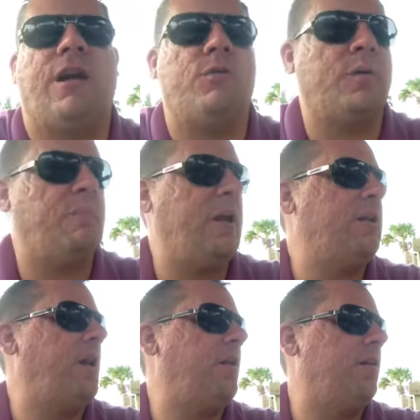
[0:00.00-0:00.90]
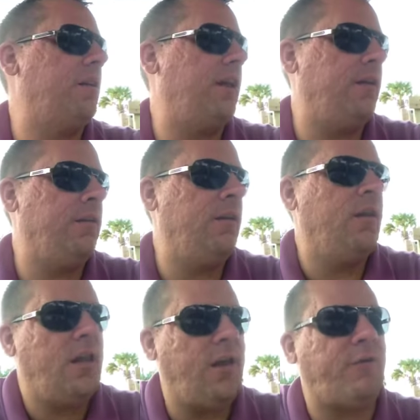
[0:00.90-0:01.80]
how it went pending in a day.
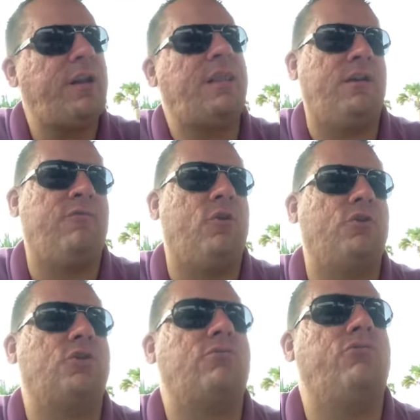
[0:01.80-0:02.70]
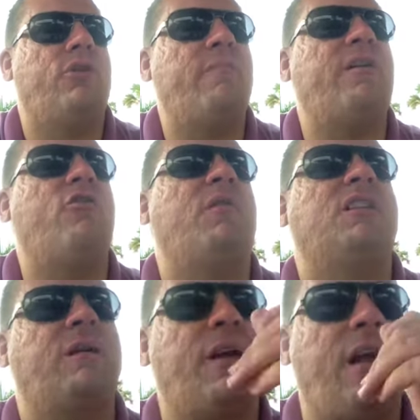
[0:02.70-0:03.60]
If anything falls through, let me know because I may